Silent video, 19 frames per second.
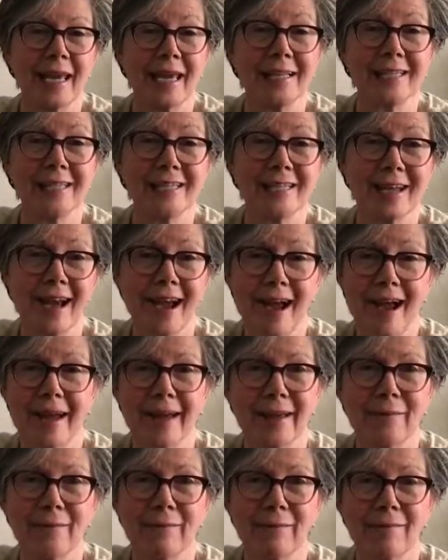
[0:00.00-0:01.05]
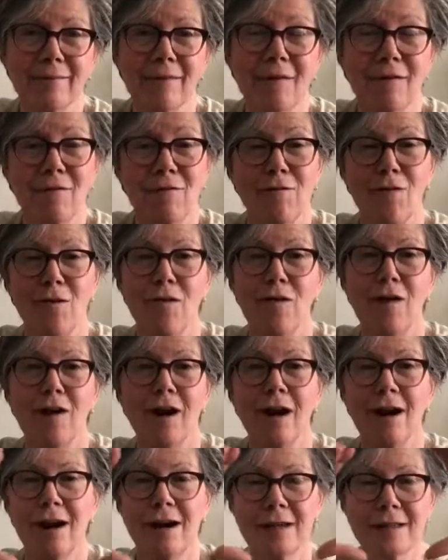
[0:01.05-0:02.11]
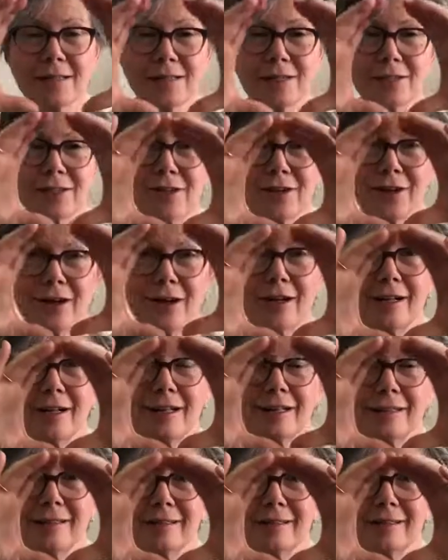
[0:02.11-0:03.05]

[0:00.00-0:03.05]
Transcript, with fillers: It's time for circle.